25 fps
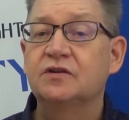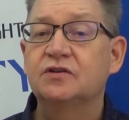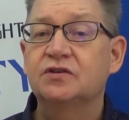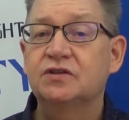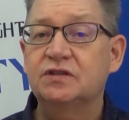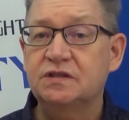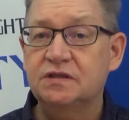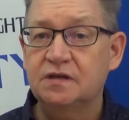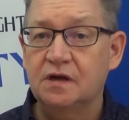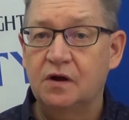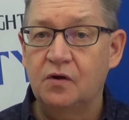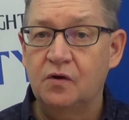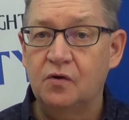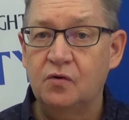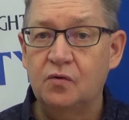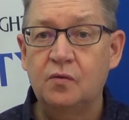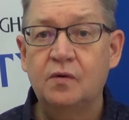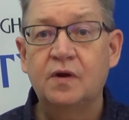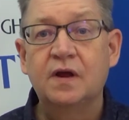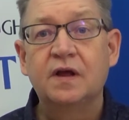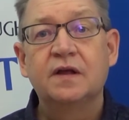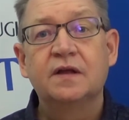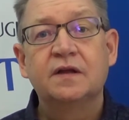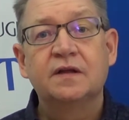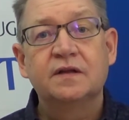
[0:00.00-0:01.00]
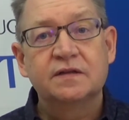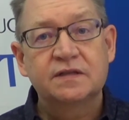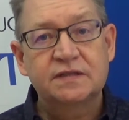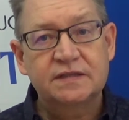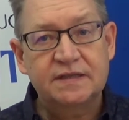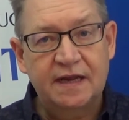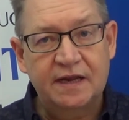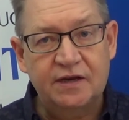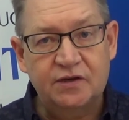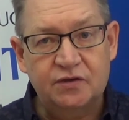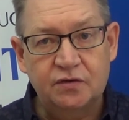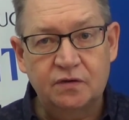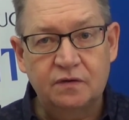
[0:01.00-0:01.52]
So
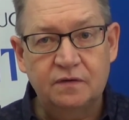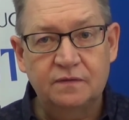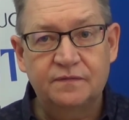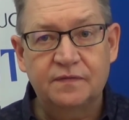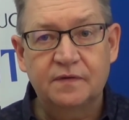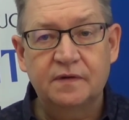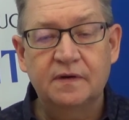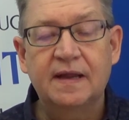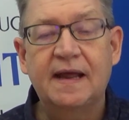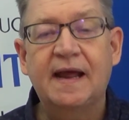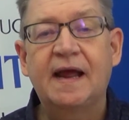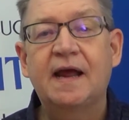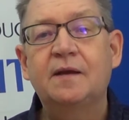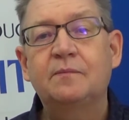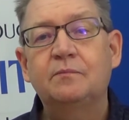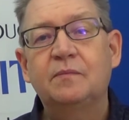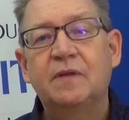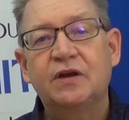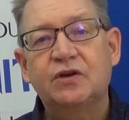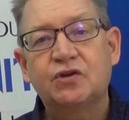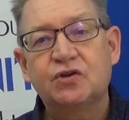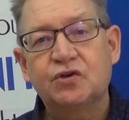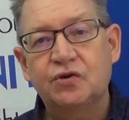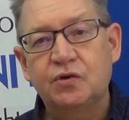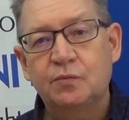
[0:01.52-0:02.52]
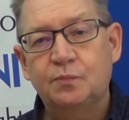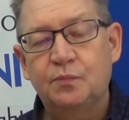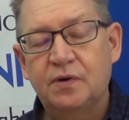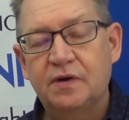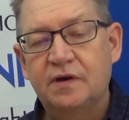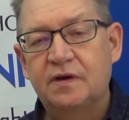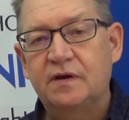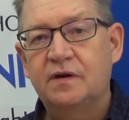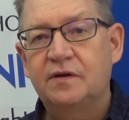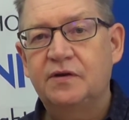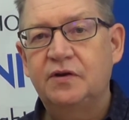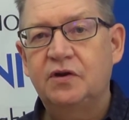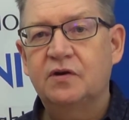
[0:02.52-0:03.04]
stay tuned for that. Make sure you
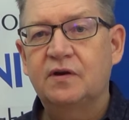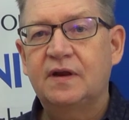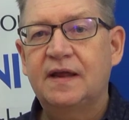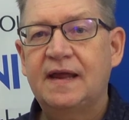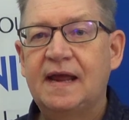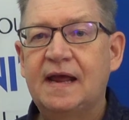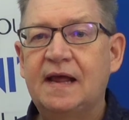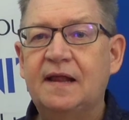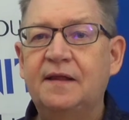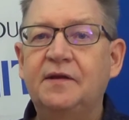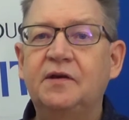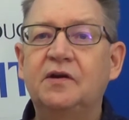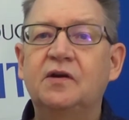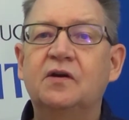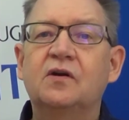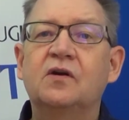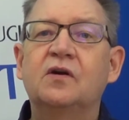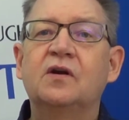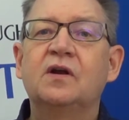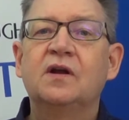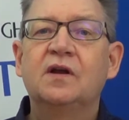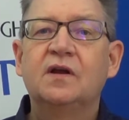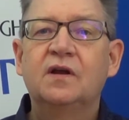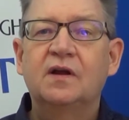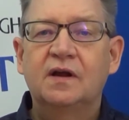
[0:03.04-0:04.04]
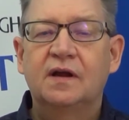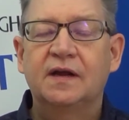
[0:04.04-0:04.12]
put it on your calendar.